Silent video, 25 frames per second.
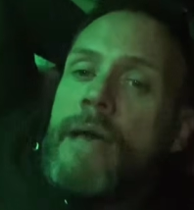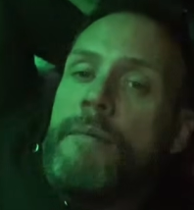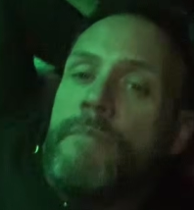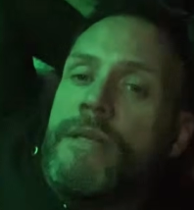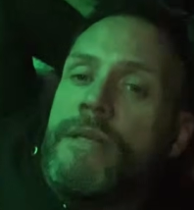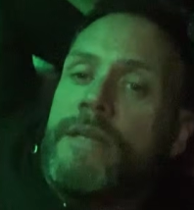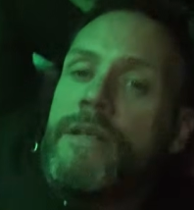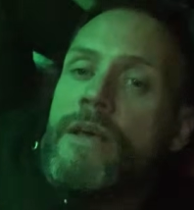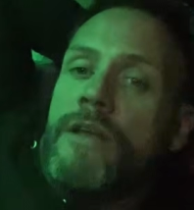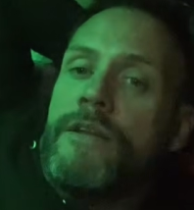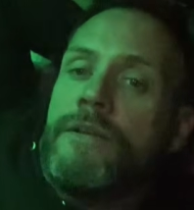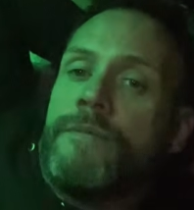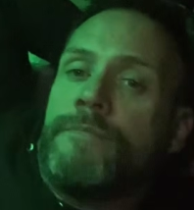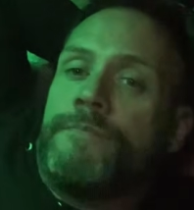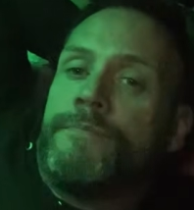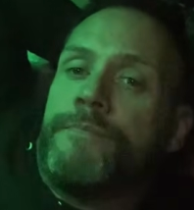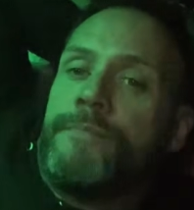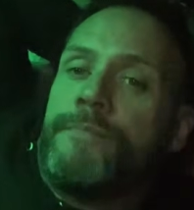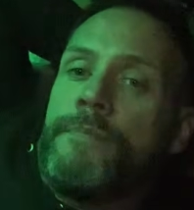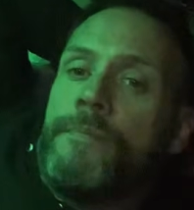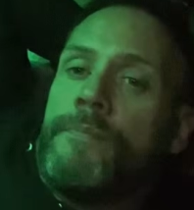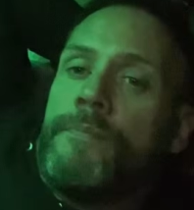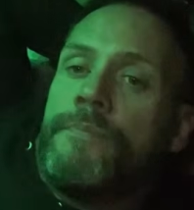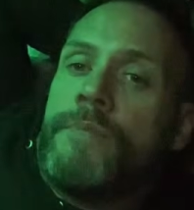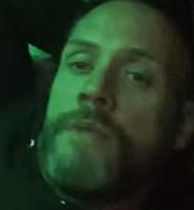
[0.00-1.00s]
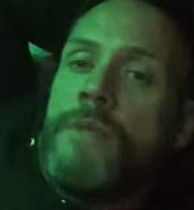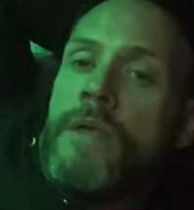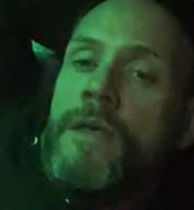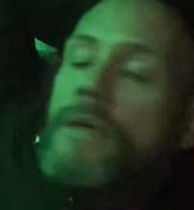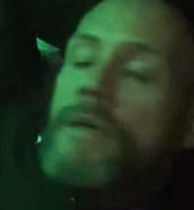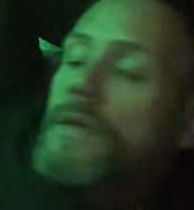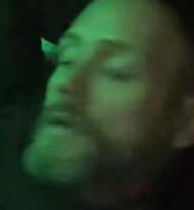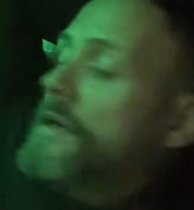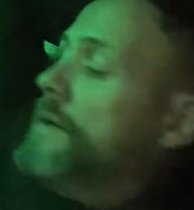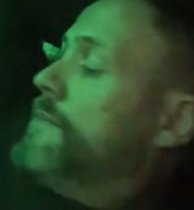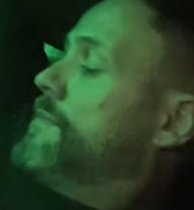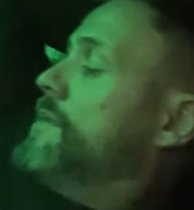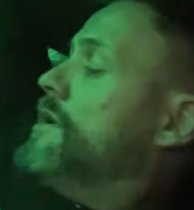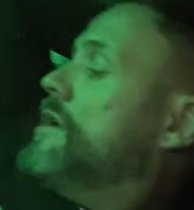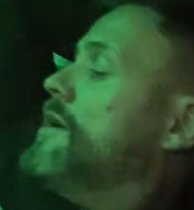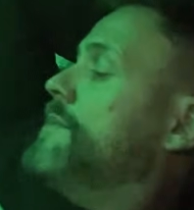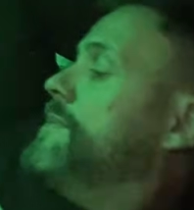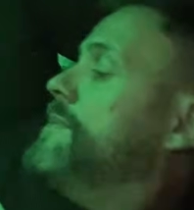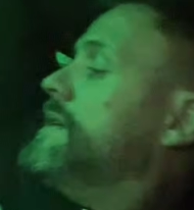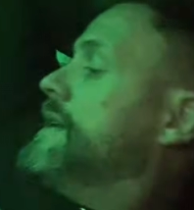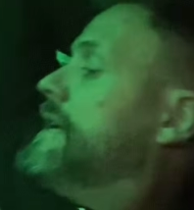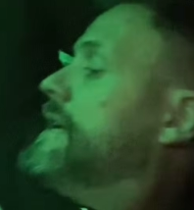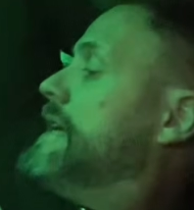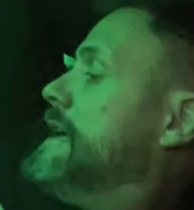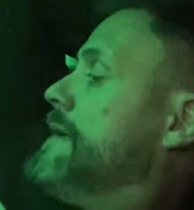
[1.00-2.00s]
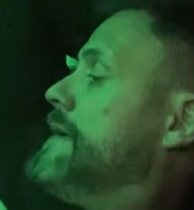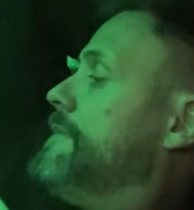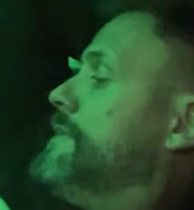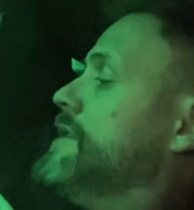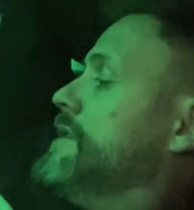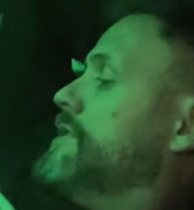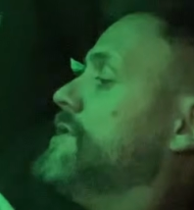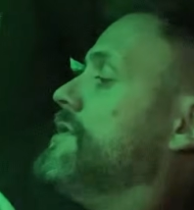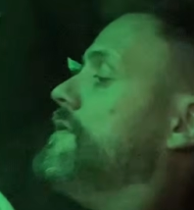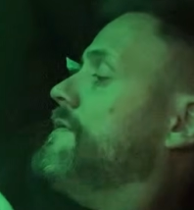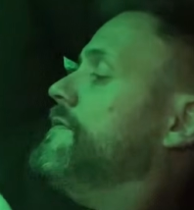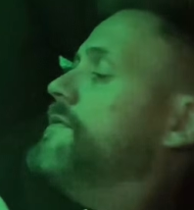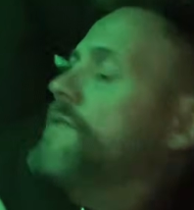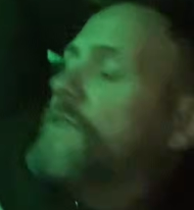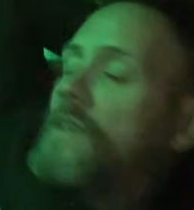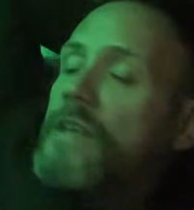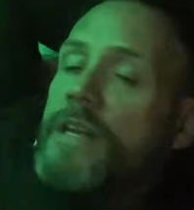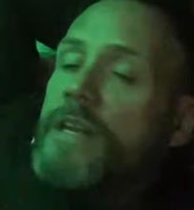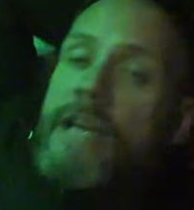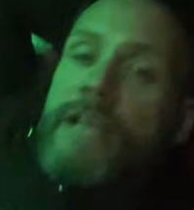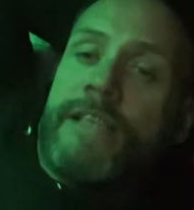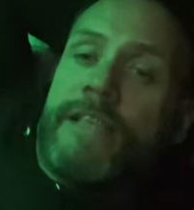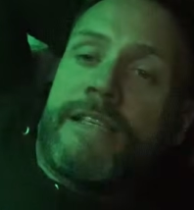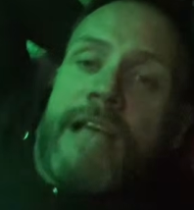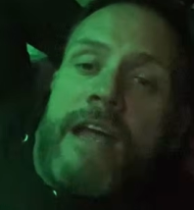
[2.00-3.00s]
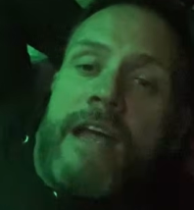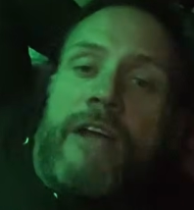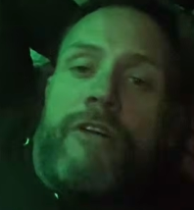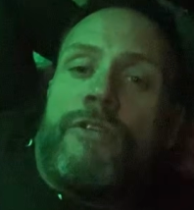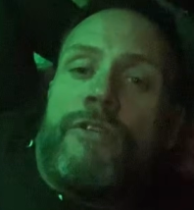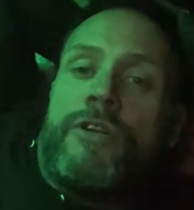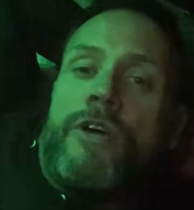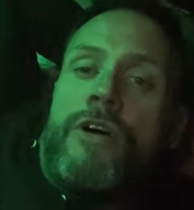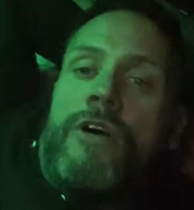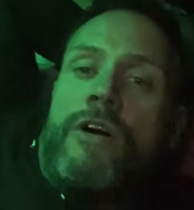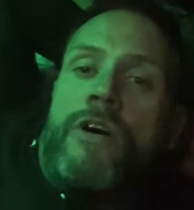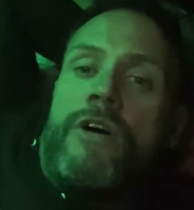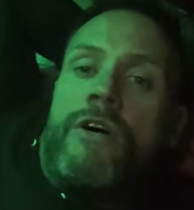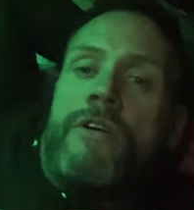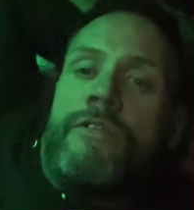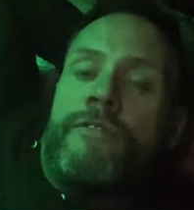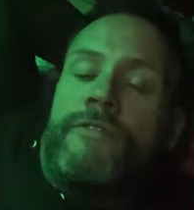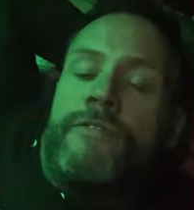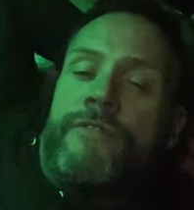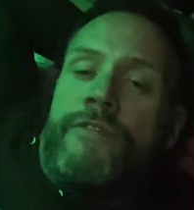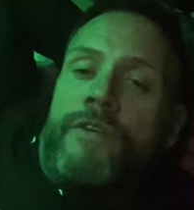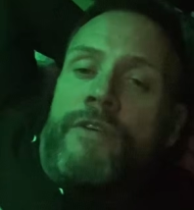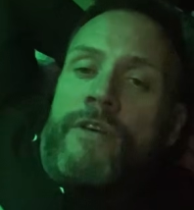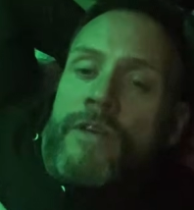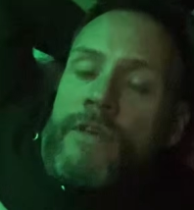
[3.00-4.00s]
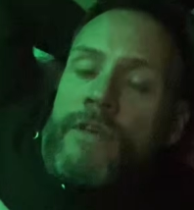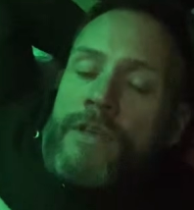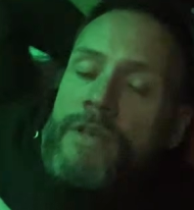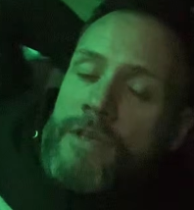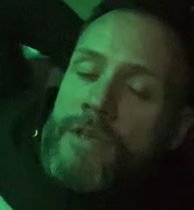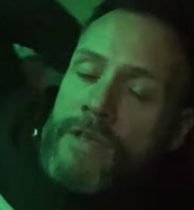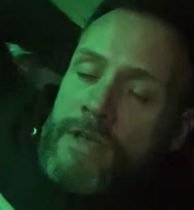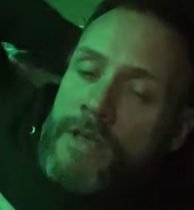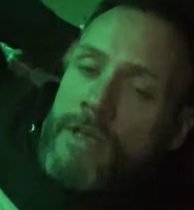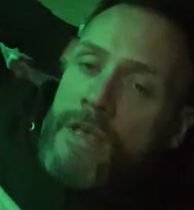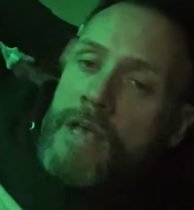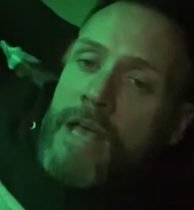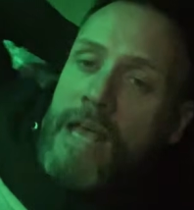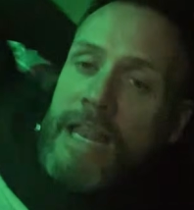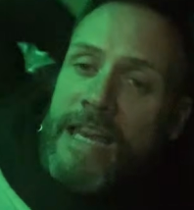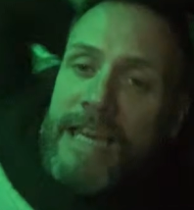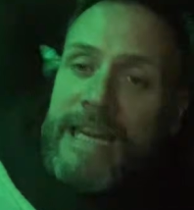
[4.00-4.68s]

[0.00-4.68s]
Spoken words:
be done. But I'm going to keep this on for the next hour and a half, at